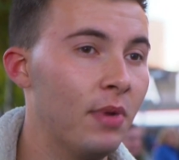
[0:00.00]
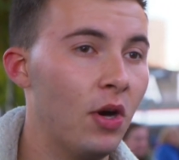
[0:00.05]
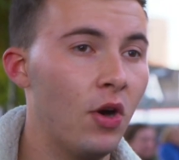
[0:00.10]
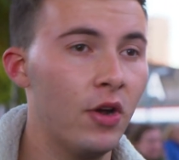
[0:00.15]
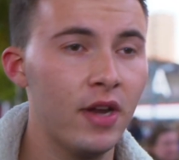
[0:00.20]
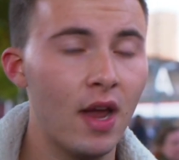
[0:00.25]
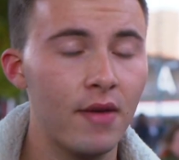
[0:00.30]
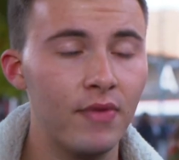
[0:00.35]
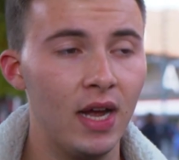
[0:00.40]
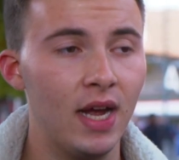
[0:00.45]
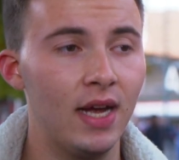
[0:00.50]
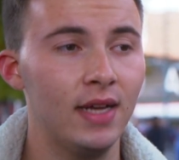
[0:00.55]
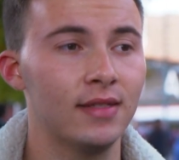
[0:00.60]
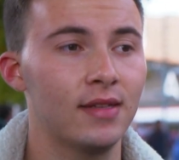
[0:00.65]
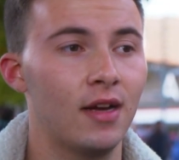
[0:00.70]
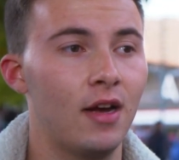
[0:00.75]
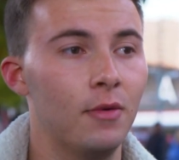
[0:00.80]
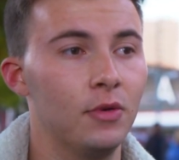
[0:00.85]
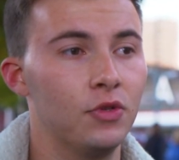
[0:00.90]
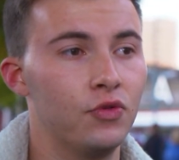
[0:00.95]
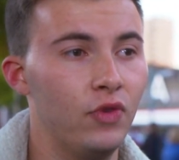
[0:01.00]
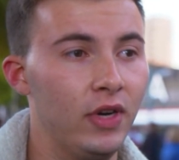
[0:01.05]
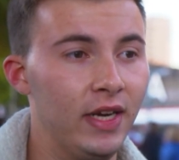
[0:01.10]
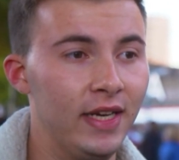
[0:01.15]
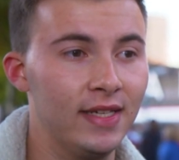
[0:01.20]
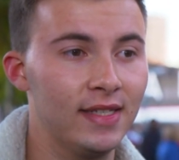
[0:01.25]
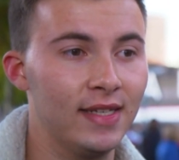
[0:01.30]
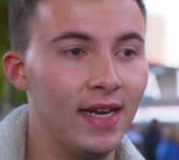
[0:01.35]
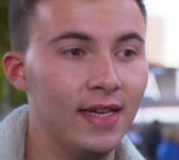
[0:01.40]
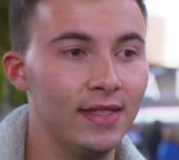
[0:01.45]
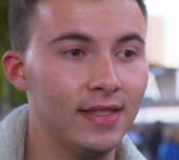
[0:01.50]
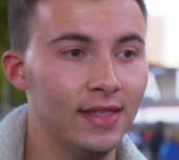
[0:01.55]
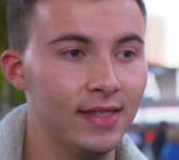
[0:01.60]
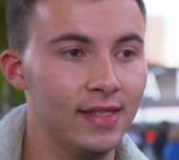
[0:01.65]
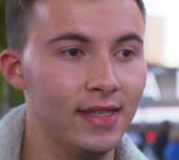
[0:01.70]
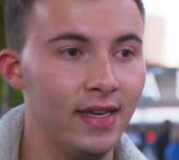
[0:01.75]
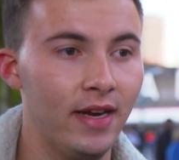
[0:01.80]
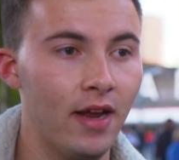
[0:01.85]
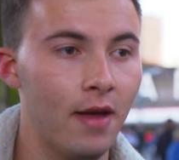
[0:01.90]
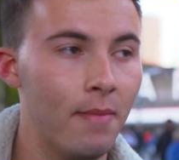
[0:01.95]
But on the other hand, I was really sad to
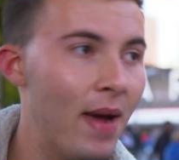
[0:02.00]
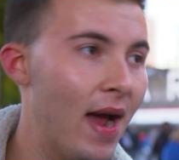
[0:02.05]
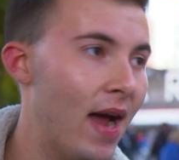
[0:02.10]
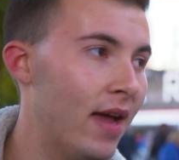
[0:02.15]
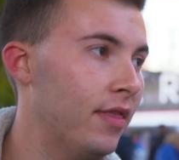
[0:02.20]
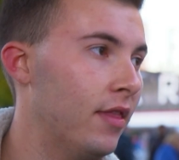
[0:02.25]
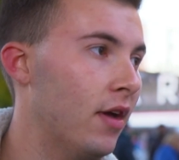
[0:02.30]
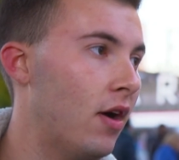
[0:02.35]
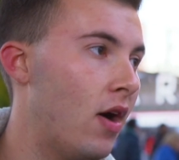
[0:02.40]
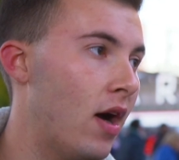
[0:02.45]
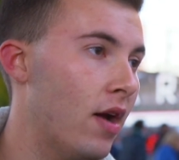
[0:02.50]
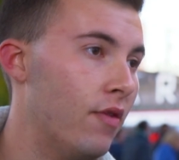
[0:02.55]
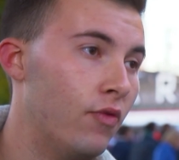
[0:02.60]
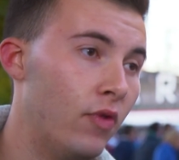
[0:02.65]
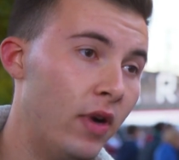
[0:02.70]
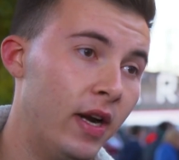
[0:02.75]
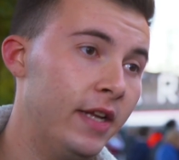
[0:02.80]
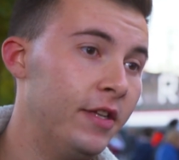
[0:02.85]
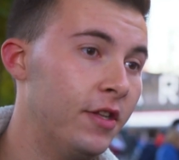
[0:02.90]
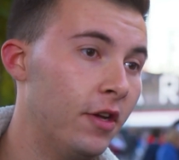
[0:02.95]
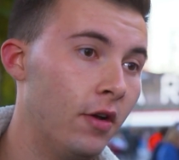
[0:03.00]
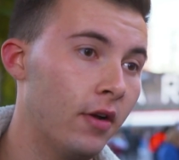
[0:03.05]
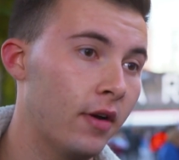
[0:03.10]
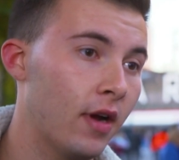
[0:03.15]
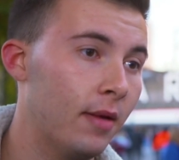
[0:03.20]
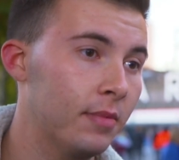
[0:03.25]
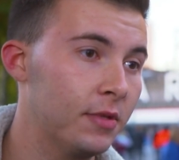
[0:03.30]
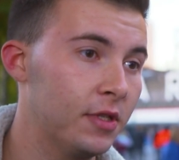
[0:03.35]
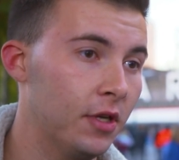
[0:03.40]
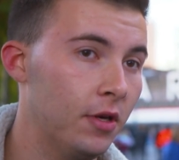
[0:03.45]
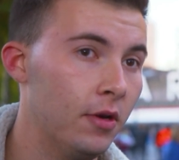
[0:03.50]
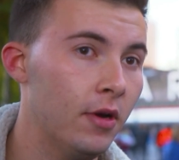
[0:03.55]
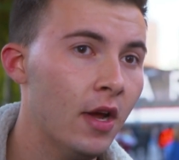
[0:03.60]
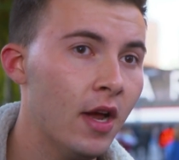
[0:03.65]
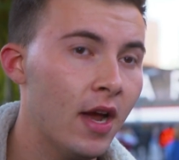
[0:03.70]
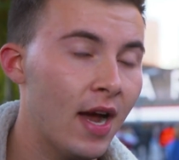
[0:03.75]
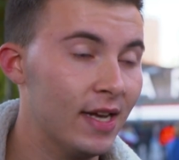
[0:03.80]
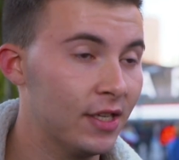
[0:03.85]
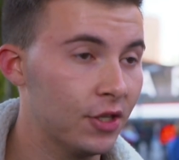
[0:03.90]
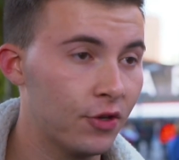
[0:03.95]
see a man that I really do look up to
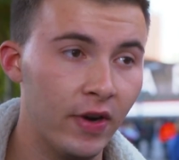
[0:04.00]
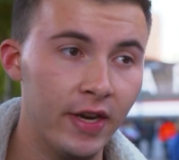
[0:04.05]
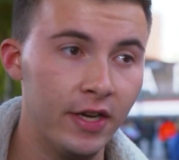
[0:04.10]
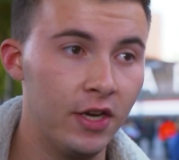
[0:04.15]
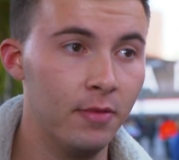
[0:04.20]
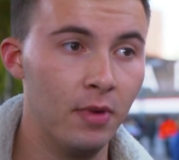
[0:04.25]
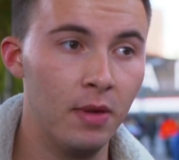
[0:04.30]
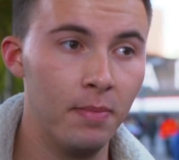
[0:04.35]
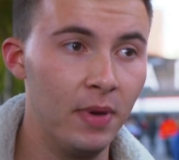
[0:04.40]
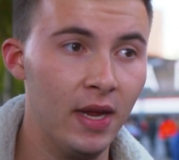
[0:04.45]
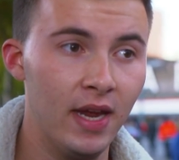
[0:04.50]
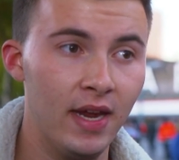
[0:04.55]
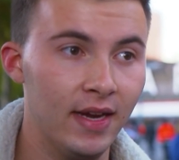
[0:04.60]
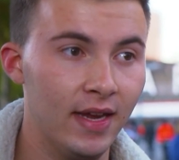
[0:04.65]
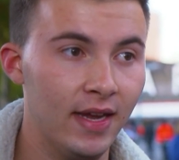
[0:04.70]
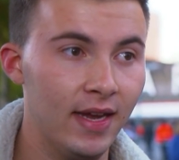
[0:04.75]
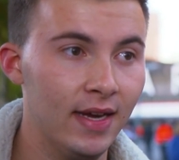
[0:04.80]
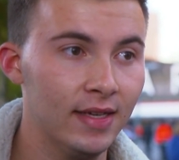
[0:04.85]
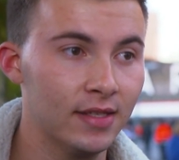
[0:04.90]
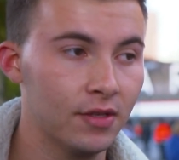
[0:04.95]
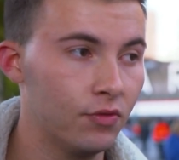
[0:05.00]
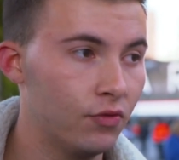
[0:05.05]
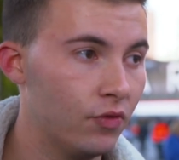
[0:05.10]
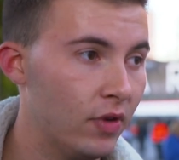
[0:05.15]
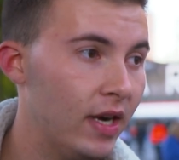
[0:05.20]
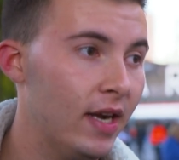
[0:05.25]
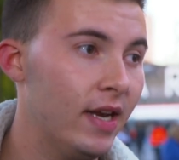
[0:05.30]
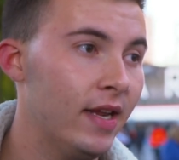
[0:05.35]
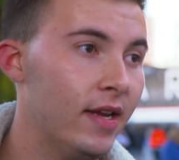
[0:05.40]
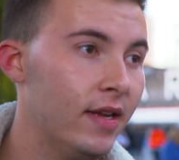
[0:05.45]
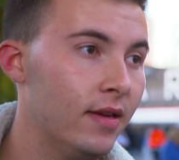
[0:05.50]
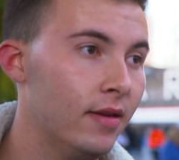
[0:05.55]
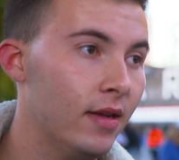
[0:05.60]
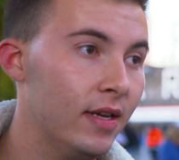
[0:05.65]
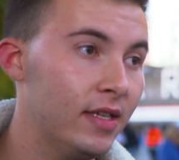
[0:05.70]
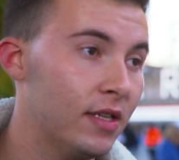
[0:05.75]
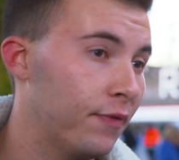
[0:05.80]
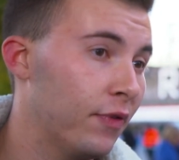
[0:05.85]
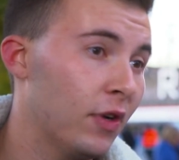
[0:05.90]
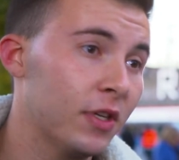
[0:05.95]
as a great human being. He is a really,
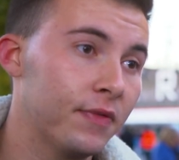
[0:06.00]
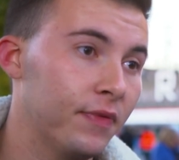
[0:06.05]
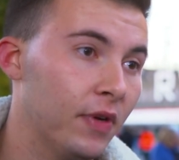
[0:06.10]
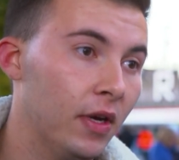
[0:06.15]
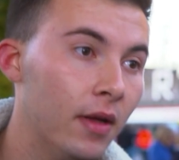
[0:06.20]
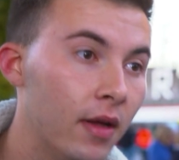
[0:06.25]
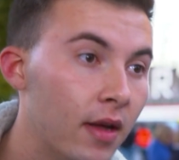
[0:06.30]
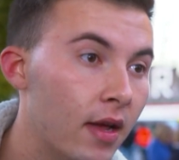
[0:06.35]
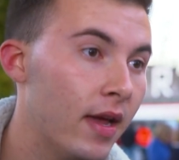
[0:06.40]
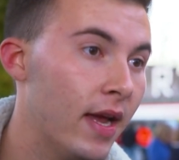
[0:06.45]
he's a philosopher.